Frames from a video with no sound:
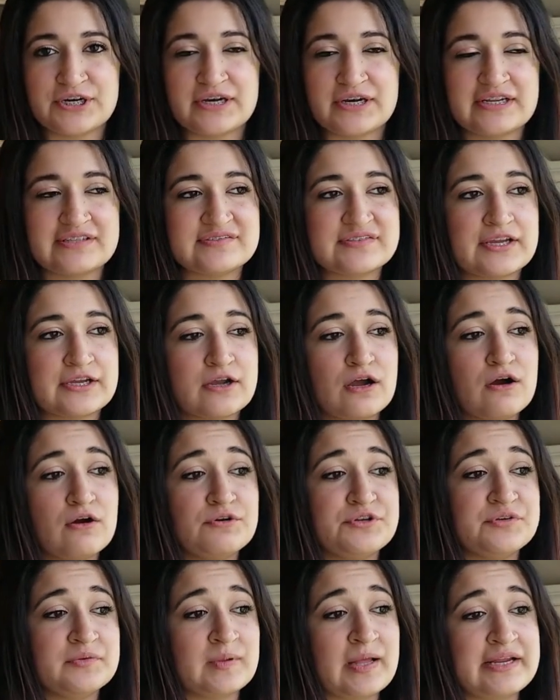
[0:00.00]
It's like, oh,
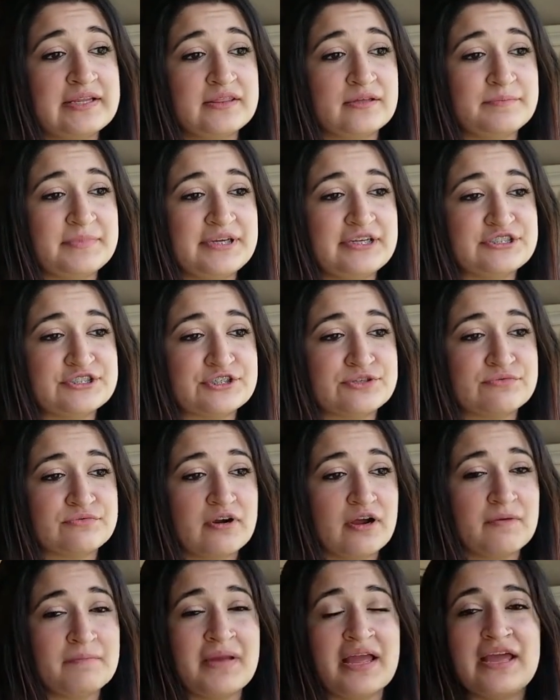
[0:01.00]
you like the peach and
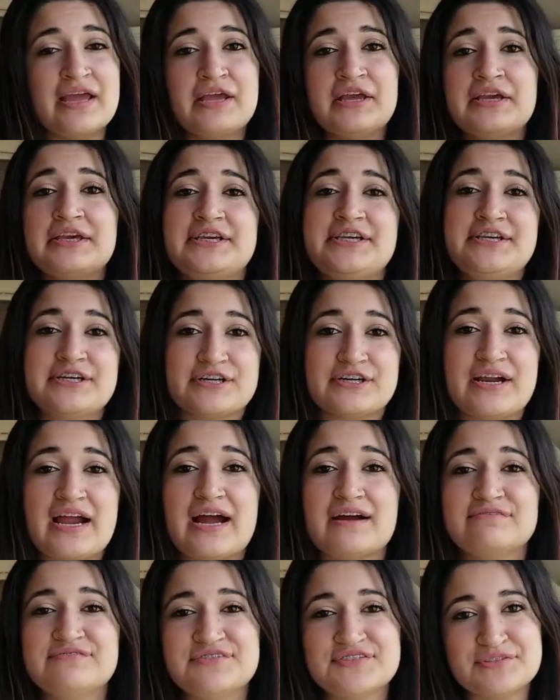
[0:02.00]
rum? Here,
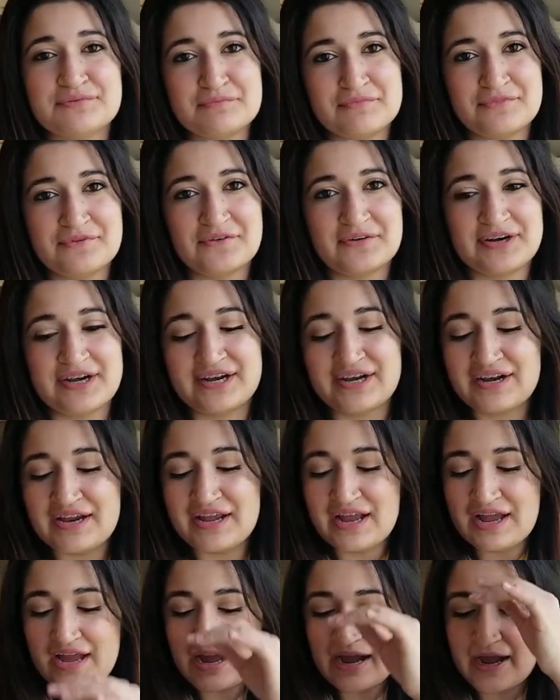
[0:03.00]
have some more.
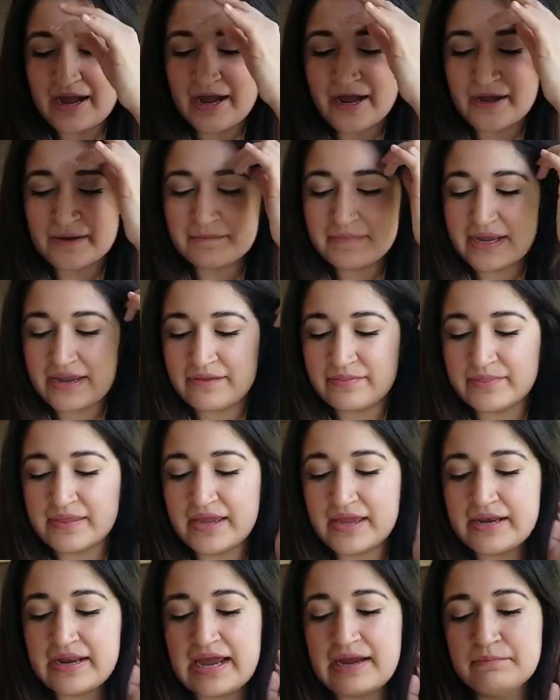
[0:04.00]
And
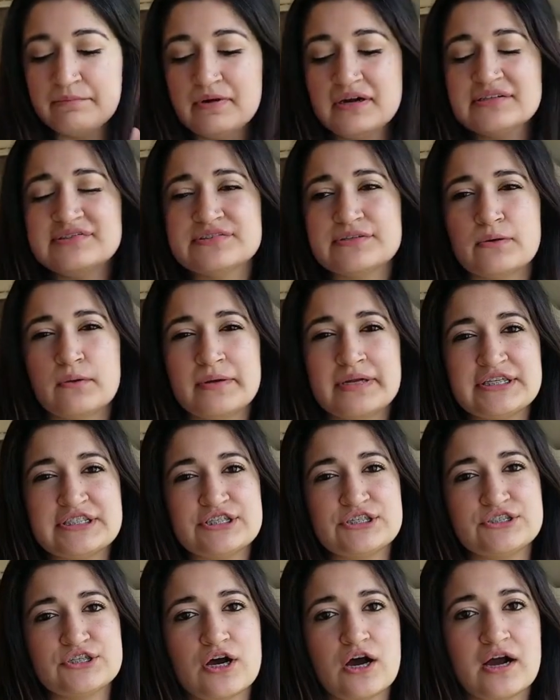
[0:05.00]
then I was going to
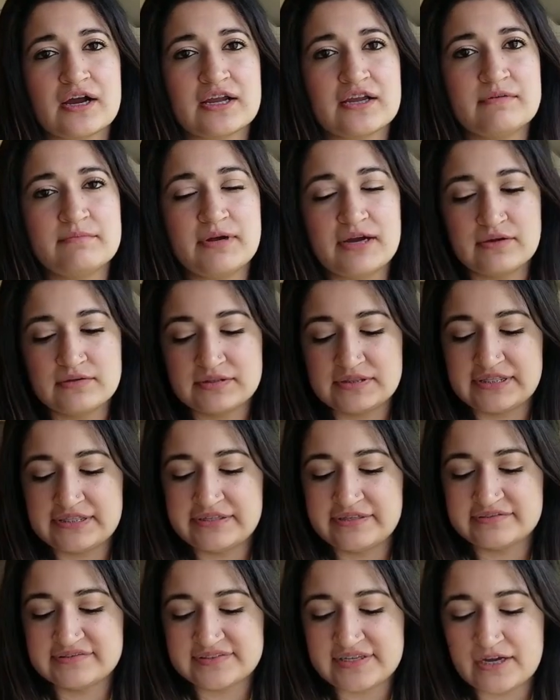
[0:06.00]
talk about the
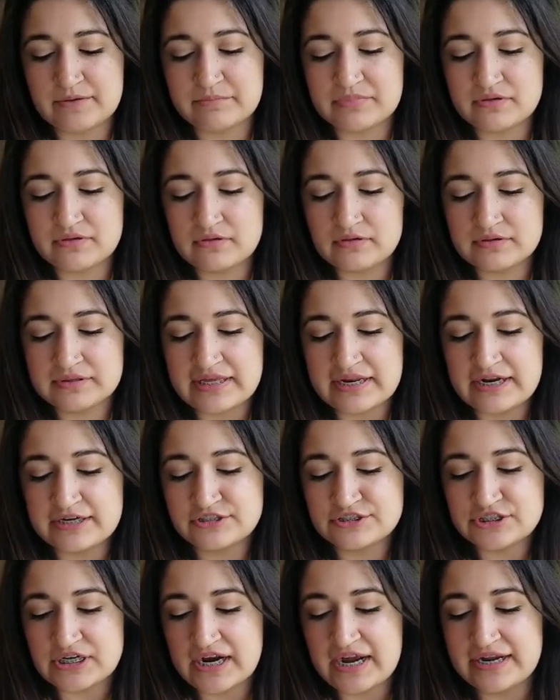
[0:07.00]
sample that I
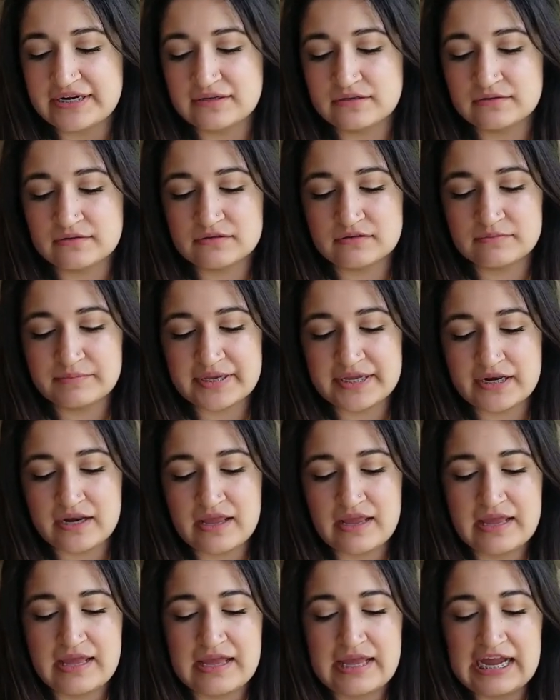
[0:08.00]
tried a little bit.
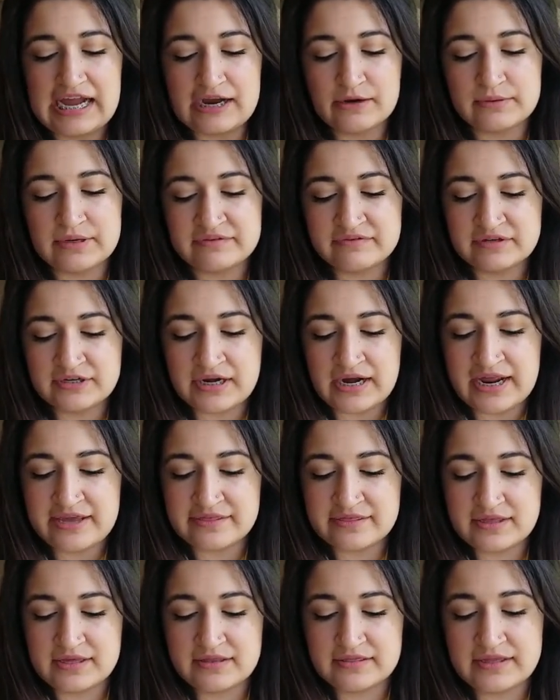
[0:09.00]
However, I
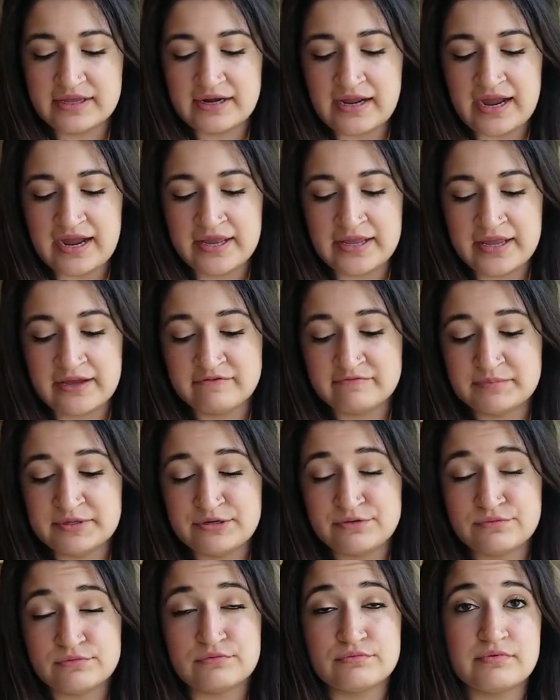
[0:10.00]
think that I have been
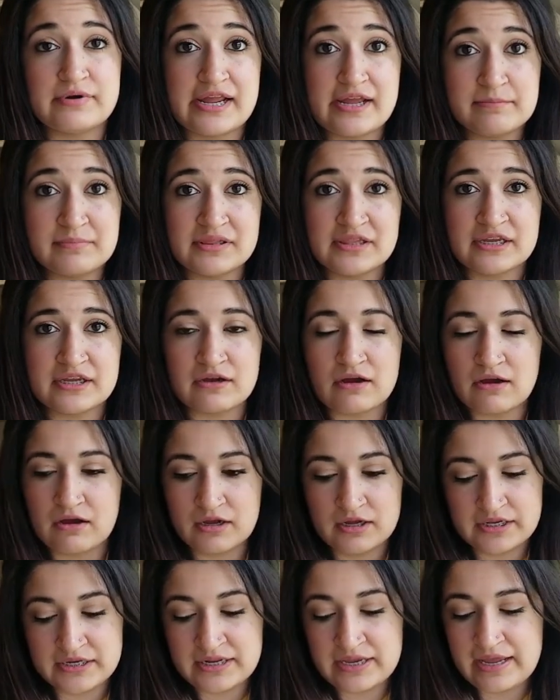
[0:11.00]
rambling
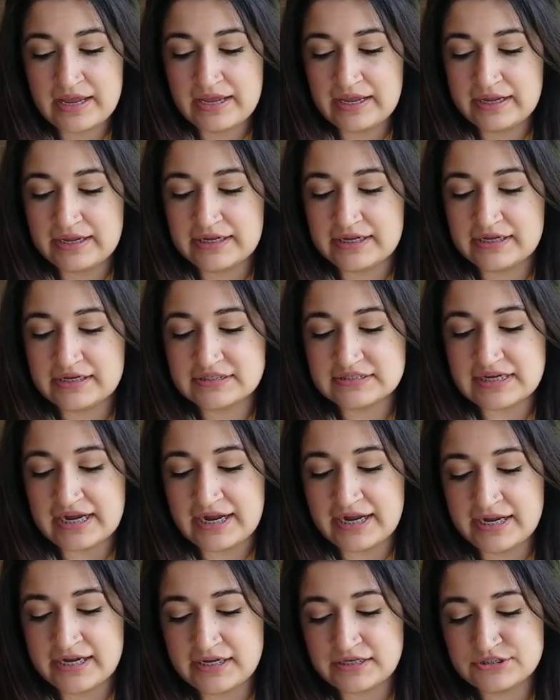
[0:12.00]
on, and
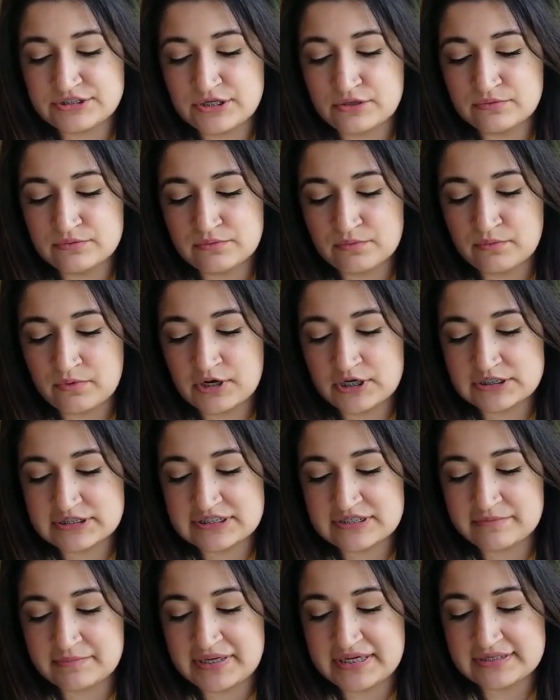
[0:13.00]
I don't want
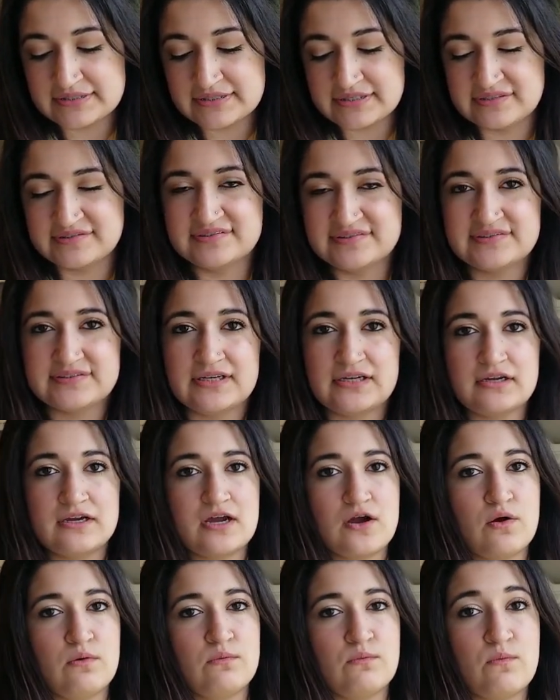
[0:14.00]
to make this
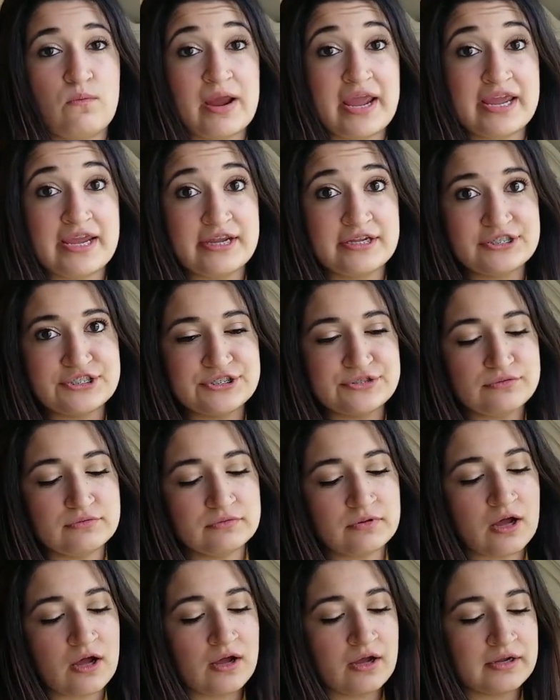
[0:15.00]
way too
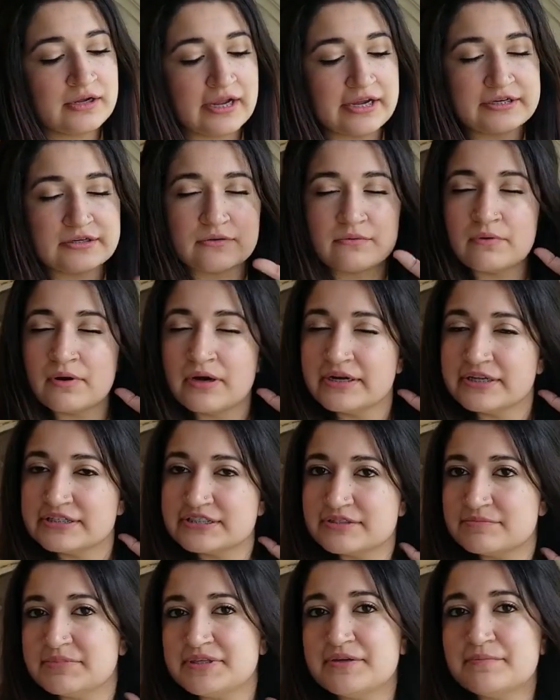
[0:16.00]
long. I don't want it to
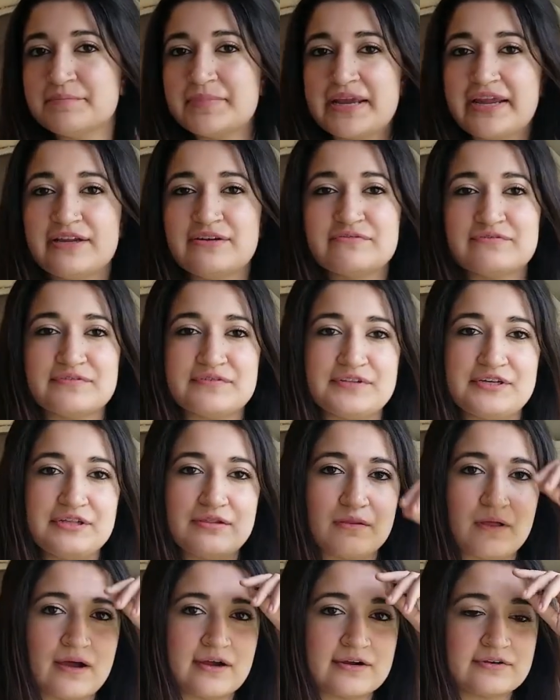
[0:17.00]
be painfully
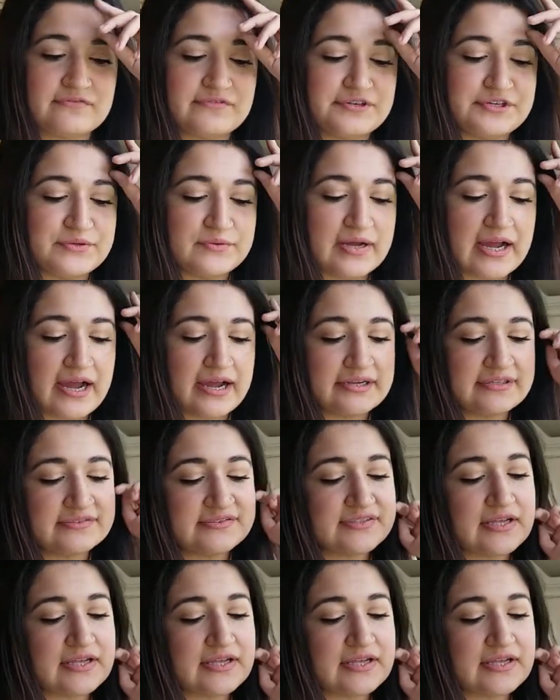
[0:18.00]
long for you guys.